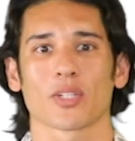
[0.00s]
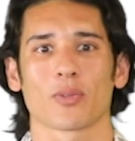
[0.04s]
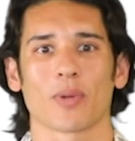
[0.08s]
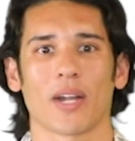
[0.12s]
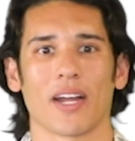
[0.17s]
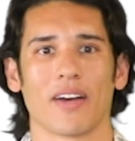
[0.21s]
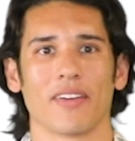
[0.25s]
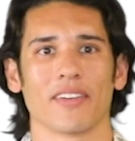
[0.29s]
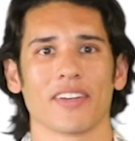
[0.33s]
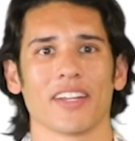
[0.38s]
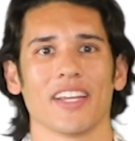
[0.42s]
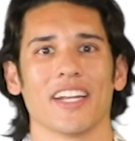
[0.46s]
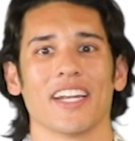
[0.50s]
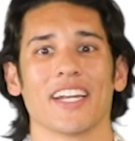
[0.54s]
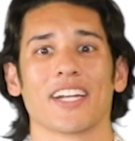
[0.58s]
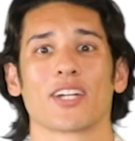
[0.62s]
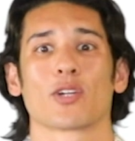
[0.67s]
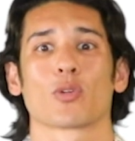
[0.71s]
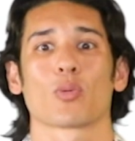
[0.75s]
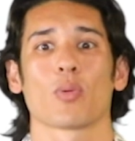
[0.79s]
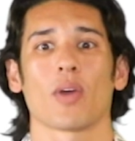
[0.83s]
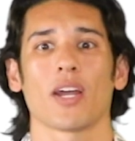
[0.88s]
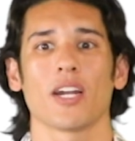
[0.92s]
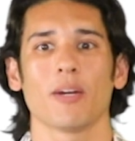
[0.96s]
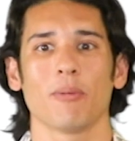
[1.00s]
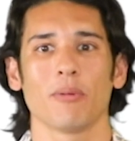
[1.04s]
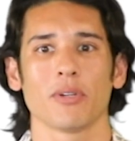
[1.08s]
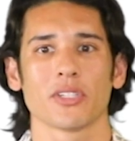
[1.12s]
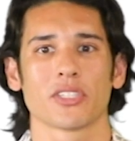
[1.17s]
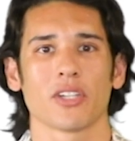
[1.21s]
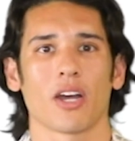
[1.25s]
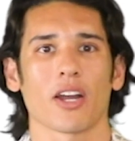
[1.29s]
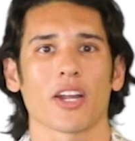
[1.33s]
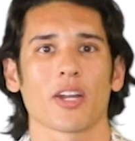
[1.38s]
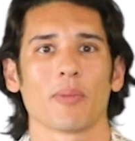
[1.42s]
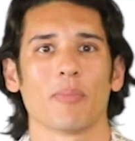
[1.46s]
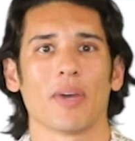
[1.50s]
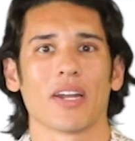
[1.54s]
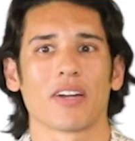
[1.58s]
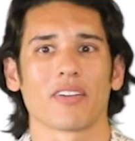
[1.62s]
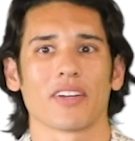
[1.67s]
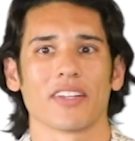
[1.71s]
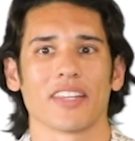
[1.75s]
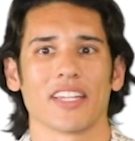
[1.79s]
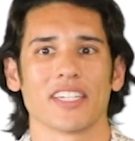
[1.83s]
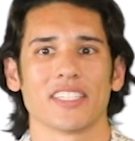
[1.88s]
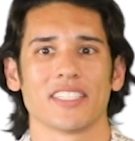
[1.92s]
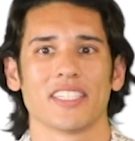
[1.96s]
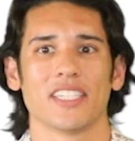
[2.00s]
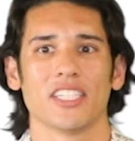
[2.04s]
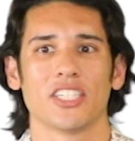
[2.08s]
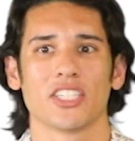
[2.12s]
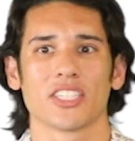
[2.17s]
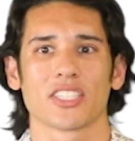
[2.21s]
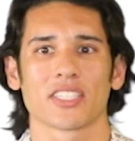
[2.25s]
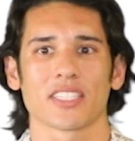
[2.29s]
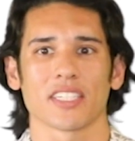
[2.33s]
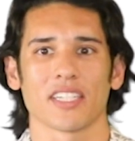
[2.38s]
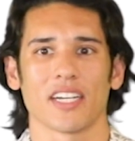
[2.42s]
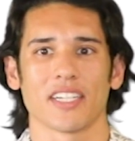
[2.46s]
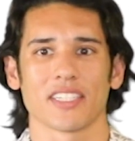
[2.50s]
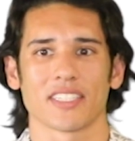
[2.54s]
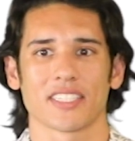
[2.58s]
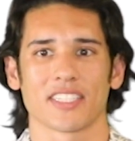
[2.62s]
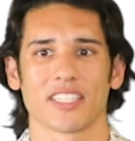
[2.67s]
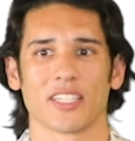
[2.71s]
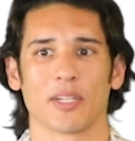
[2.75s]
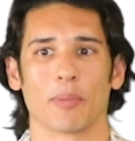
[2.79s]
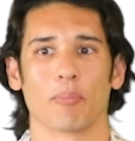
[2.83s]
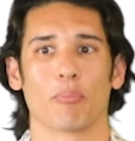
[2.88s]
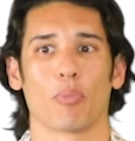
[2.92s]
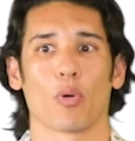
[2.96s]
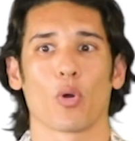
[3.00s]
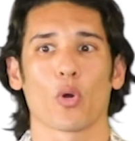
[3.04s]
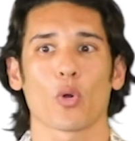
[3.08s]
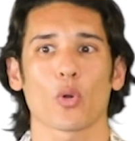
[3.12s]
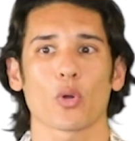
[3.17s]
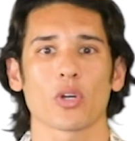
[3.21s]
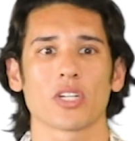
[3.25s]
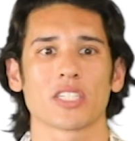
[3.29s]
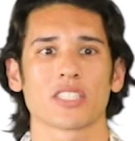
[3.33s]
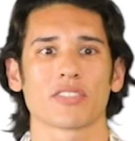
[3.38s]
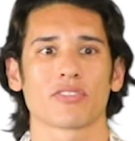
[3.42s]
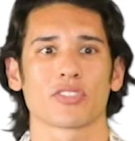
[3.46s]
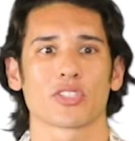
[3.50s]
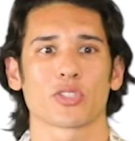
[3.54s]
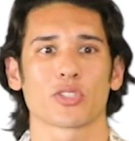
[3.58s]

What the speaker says: the Ground, an incredible documentary that teaches us the importance of